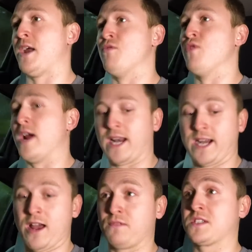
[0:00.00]
it
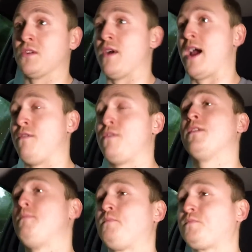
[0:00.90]
really loves to rev.
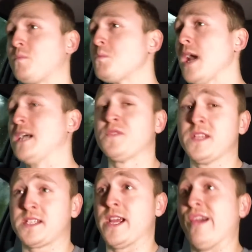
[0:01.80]
As for
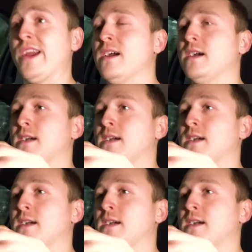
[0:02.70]
the steering,